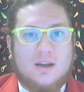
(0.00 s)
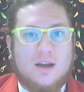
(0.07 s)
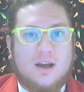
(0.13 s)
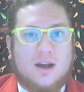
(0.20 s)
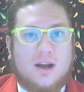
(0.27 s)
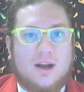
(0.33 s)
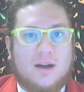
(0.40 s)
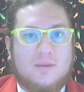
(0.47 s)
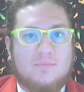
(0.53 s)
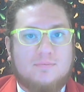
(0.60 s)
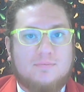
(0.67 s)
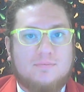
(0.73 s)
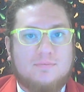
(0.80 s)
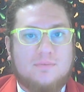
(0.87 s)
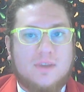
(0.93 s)
Um,
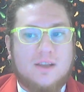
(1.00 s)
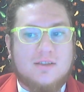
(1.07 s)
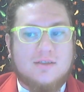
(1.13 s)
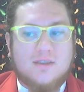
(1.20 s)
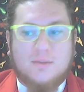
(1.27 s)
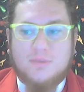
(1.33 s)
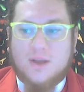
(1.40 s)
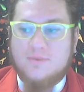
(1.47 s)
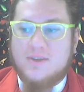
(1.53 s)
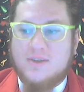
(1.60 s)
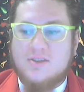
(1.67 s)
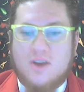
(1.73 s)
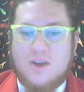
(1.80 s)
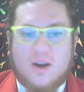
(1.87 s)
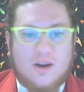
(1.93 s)
it's sometimes
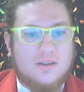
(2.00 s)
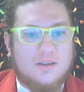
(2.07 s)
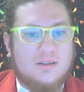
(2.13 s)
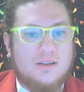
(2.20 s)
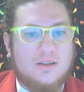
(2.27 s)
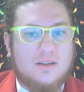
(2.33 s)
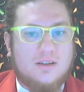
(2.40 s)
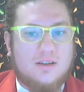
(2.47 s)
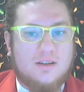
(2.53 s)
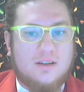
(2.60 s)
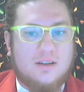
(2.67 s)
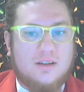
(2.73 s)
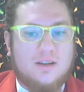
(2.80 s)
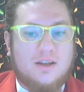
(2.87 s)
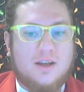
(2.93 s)
that's hard,
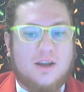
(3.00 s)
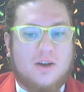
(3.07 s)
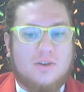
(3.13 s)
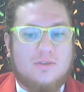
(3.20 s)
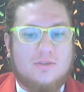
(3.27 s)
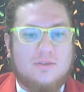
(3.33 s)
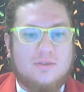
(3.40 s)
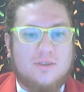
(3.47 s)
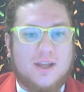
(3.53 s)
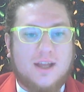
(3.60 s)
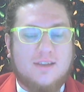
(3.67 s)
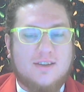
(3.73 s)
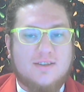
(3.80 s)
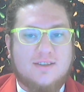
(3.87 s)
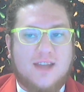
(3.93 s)
you know,
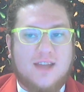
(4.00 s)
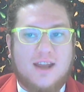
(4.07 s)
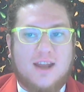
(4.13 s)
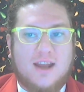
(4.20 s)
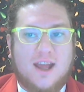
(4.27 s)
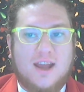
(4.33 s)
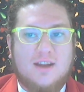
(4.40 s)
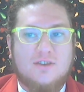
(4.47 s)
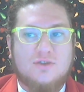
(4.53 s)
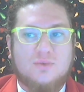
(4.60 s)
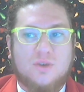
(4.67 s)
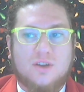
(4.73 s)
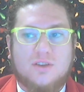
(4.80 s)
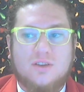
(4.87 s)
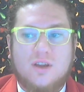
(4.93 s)
in this day and age
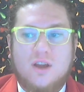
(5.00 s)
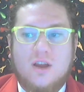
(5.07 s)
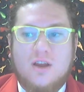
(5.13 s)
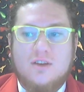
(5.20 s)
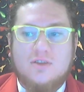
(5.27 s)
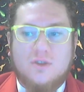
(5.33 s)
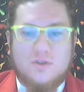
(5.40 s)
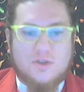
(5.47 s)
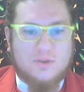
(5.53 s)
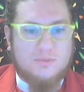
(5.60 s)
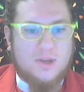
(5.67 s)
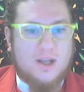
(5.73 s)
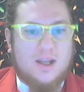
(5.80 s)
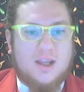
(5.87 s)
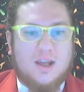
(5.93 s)
with social
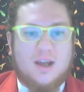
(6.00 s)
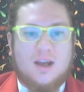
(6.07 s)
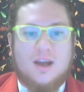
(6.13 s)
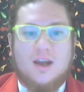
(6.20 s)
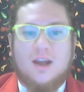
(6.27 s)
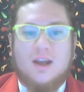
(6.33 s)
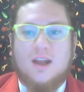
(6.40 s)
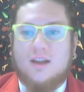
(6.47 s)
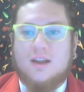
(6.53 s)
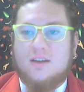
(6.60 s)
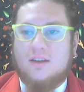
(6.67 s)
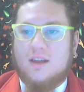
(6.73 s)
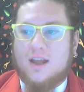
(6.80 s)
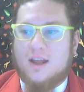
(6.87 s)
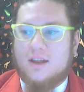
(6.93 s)
media
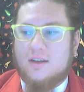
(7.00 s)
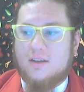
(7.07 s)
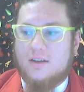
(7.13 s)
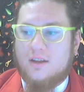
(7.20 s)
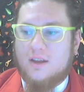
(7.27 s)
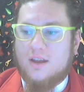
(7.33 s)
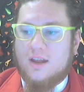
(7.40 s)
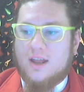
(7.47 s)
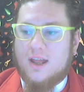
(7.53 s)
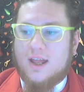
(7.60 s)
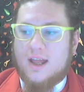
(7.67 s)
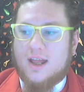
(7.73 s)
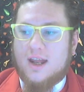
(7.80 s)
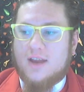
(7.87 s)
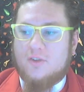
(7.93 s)
and and
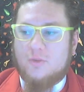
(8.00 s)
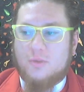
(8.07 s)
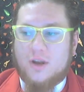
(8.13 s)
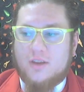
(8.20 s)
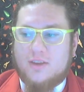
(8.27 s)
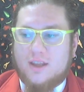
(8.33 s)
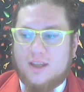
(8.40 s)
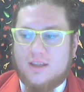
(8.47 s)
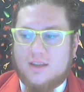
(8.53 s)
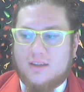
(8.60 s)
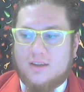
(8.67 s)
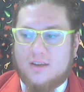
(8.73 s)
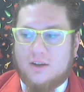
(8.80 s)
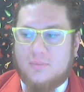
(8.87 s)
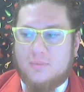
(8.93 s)
and everybody thinking
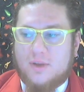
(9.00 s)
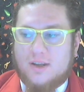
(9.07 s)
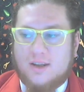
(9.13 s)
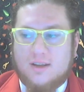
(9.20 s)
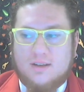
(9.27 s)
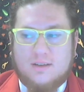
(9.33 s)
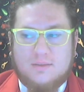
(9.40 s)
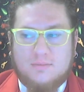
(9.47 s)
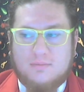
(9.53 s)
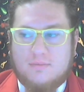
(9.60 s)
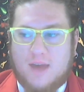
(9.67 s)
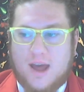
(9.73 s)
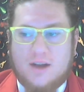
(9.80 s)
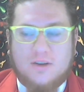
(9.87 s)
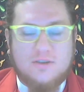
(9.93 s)
that their opinion
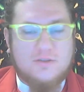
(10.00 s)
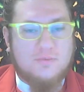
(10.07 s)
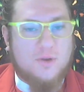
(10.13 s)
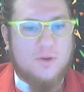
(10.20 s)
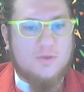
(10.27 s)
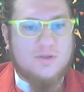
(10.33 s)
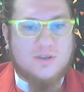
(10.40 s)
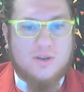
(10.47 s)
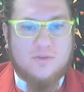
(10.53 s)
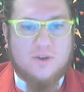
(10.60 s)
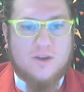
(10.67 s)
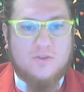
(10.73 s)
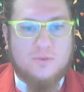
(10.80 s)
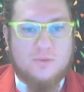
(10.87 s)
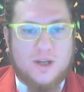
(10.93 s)
matters most
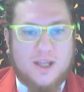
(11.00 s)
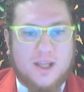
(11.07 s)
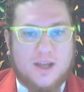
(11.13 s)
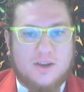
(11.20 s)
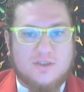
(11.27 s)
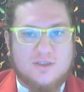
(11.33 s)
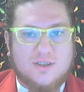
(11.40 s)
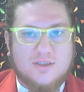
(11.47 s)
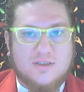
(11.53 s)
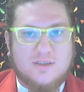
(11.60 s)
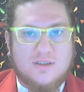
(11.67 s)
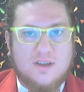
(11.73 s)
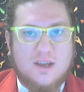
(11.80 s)
over everybody else's.